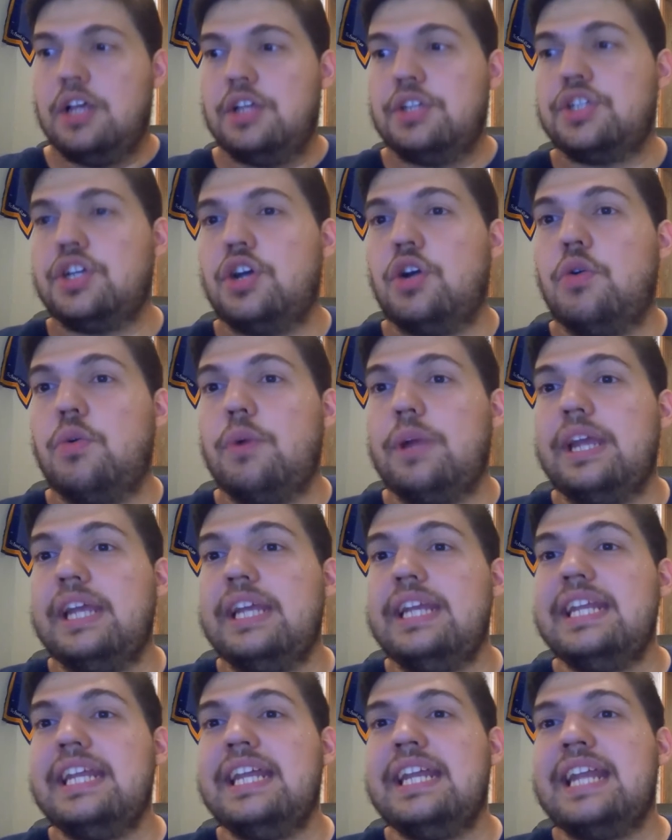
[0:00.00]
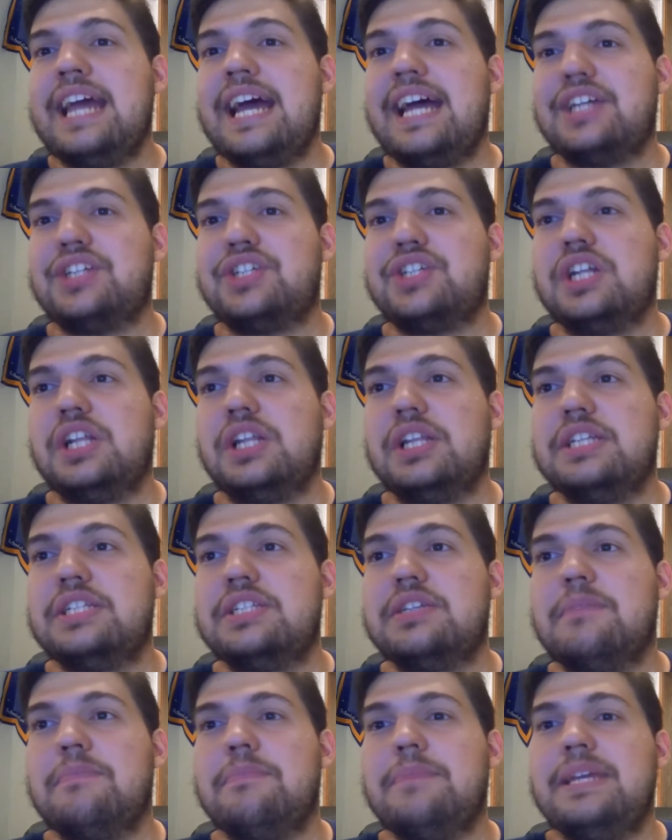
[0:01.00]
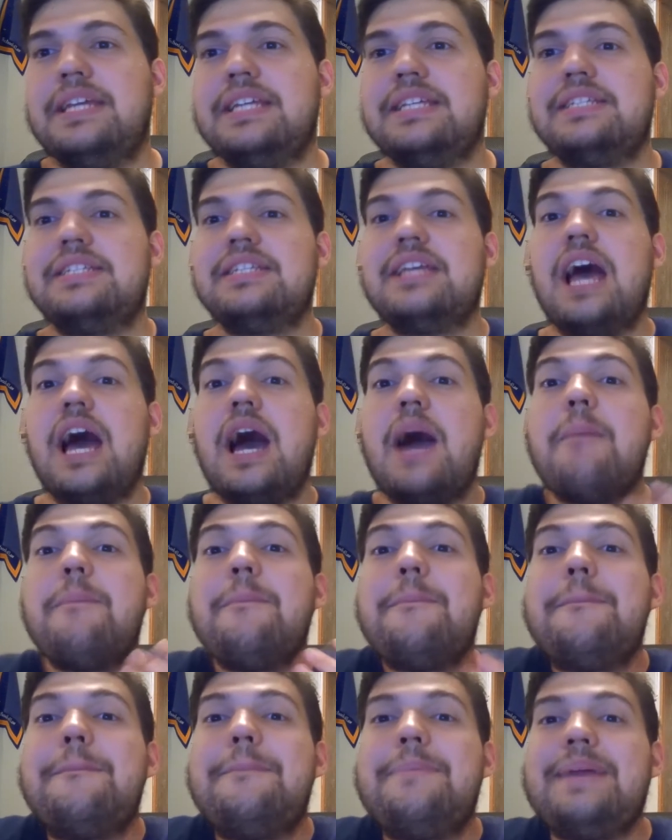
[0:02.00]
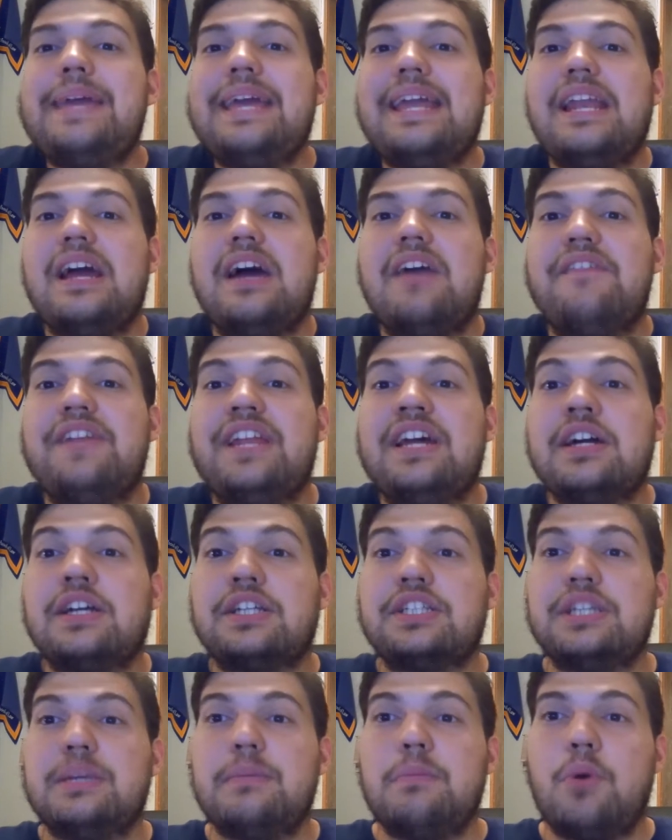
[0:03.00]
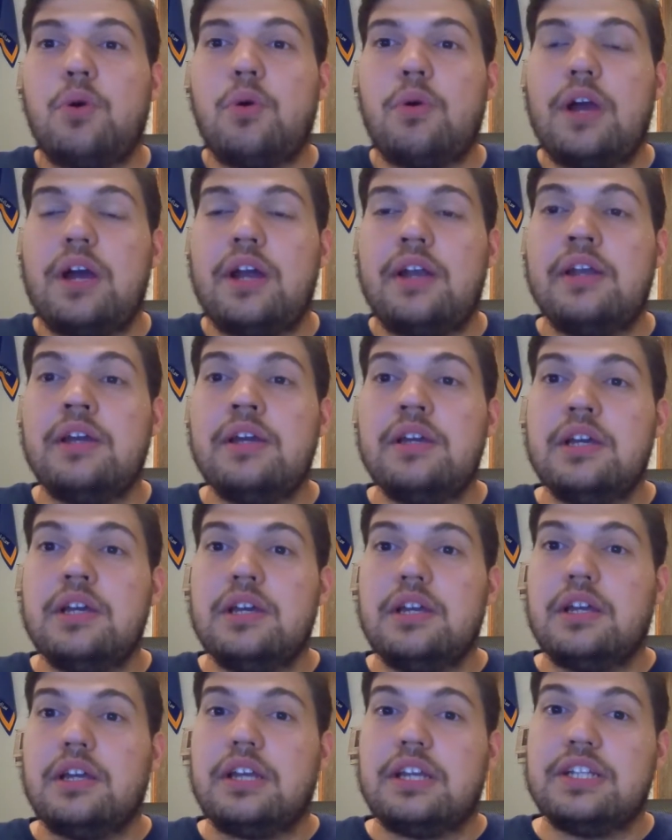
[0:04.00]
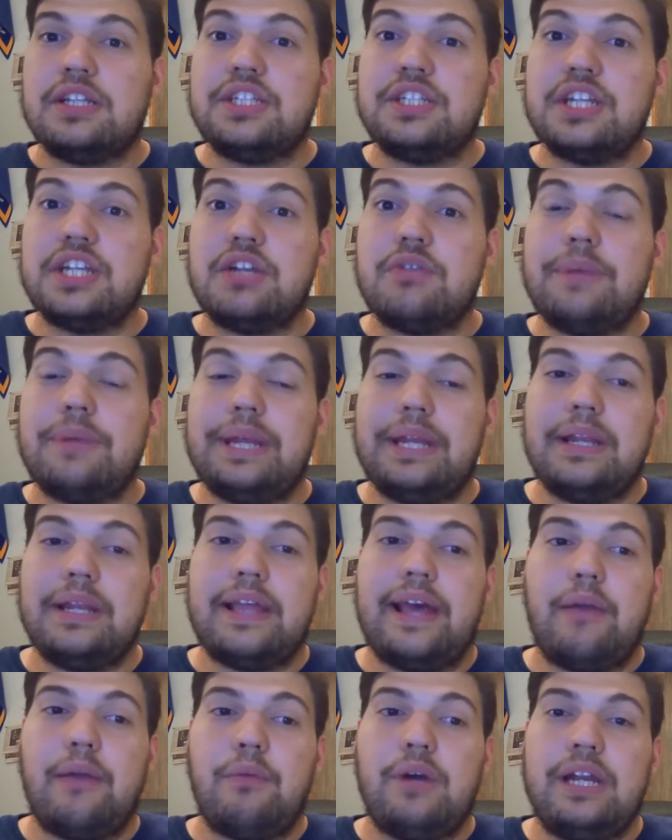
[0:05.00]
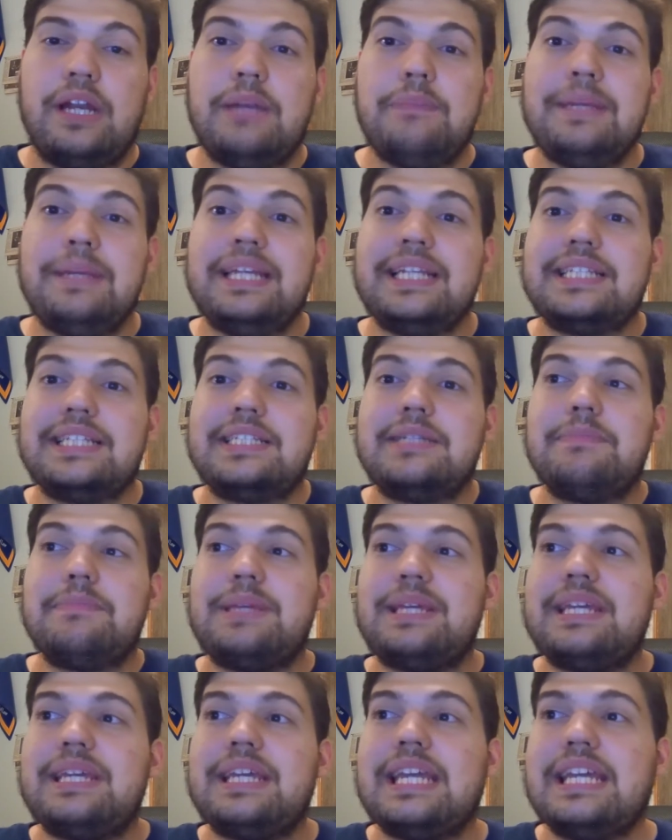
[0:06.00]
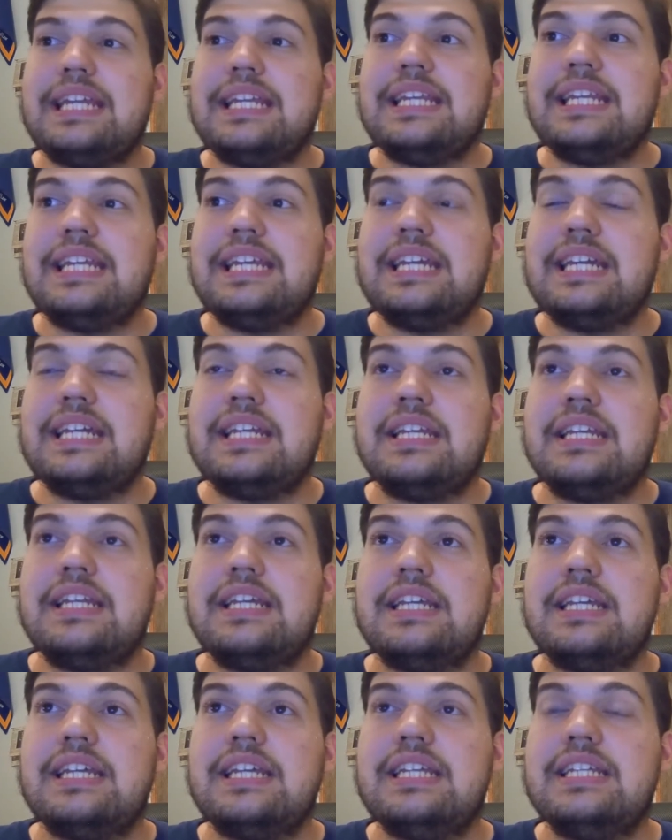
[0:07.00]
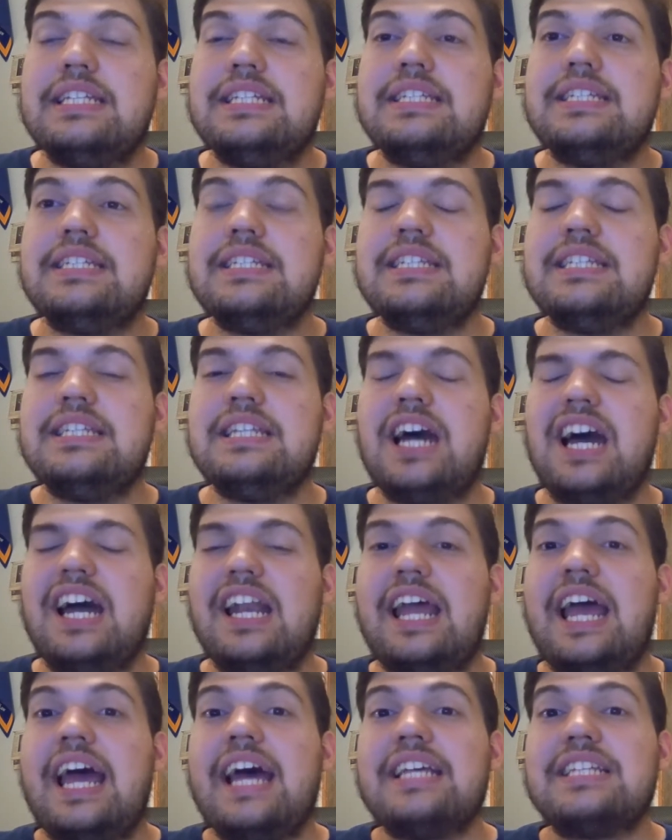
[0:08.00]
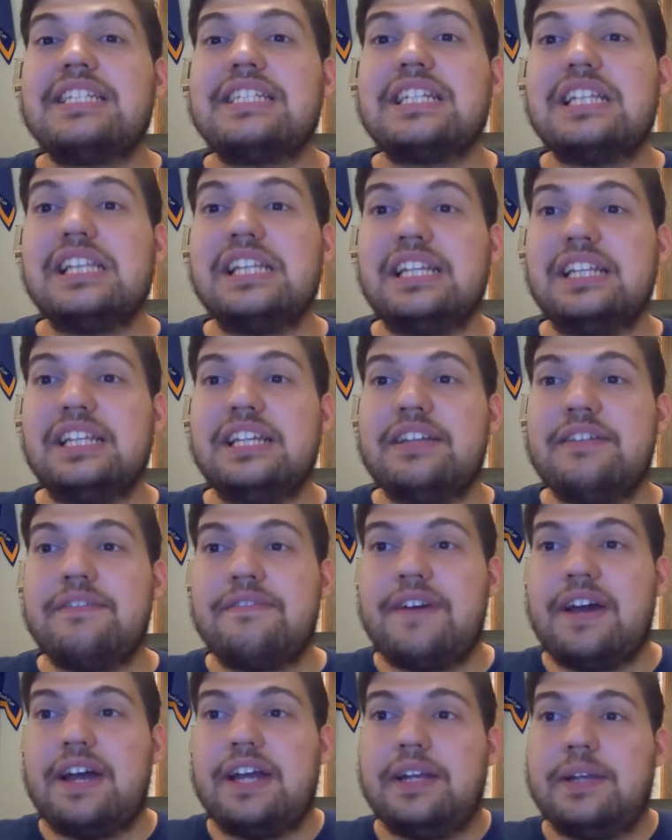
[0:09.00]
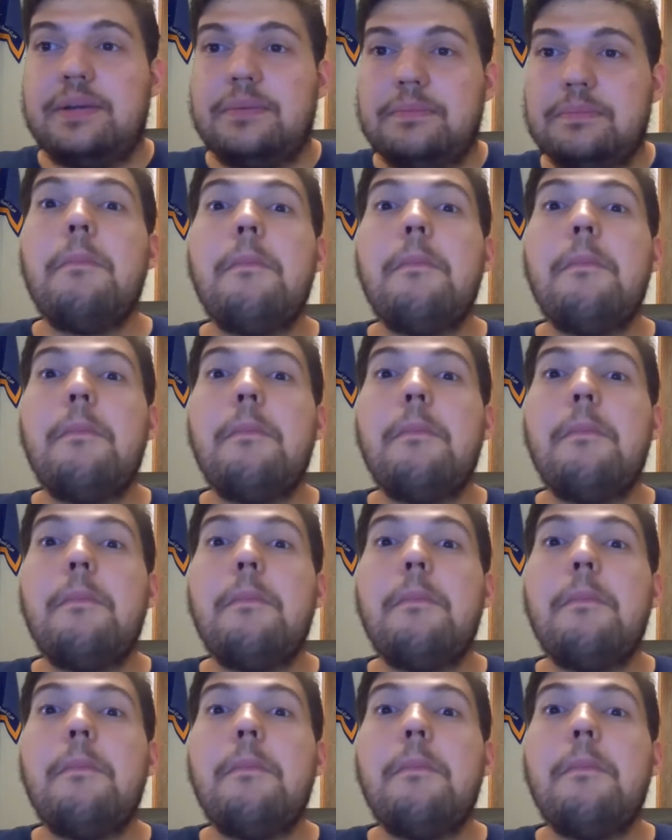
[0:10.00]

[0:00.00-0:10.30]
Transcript: So Indian nationalism is a bit of an oxymoron, considering that what it means to be Indian is not as cleanly defined.